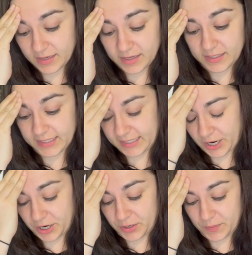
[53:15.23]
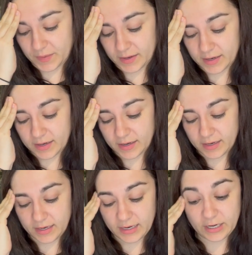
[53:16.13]
So
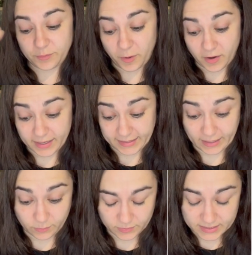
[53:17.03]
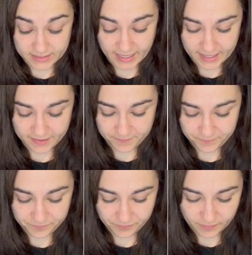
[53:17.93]
each part is equal to 10.
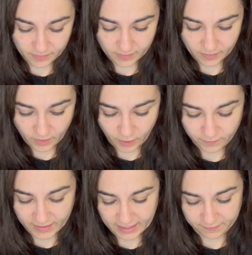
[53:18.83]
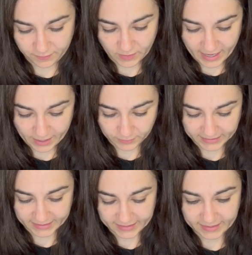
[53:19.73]
Over here for your
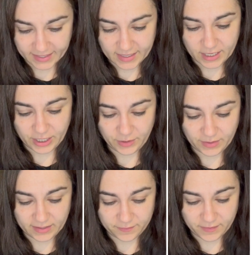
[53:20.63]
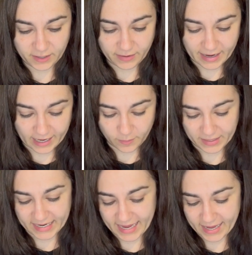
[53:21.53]
houses, you need to figure out how many
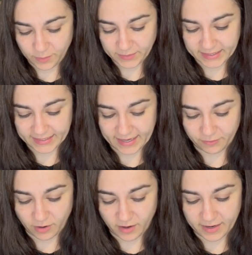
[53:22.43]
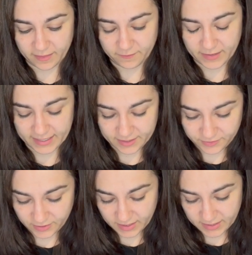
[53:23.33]
houses there are in the
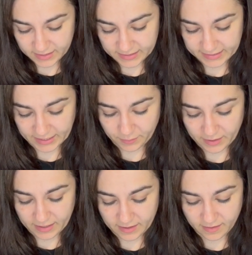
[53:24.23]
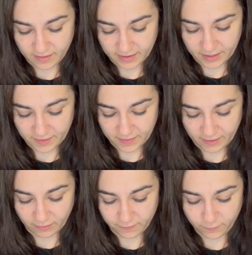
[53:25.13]
village. So I know that there
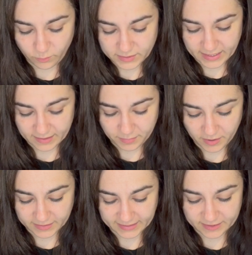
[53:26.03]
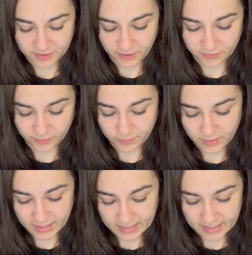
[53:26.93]
are 14 parts in total.